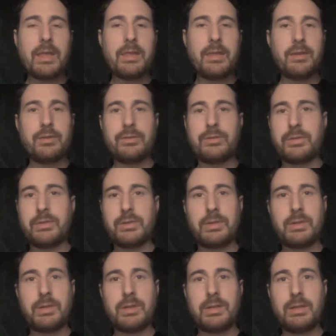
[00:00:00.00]
there's
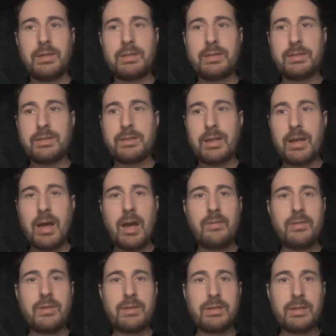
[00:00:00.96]
this
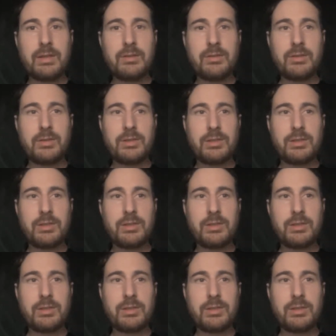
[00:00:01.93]
obviously is